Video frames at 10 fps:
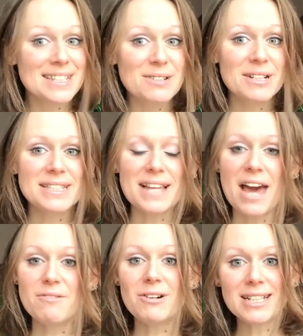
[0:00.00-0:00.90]
series
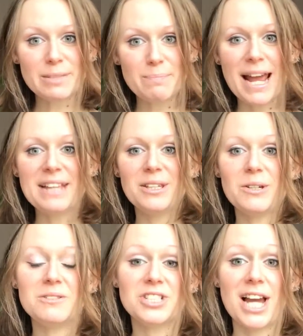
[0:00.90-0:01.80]
I will explain
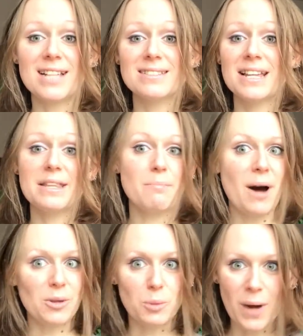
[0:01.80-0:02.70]
you just in
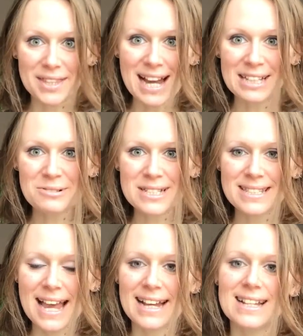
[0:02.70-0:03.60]
about one hundred
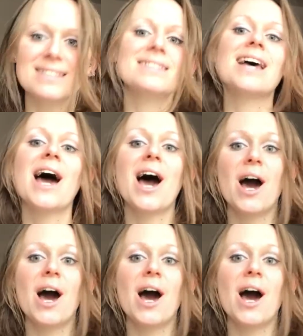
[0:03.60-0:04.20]
seconds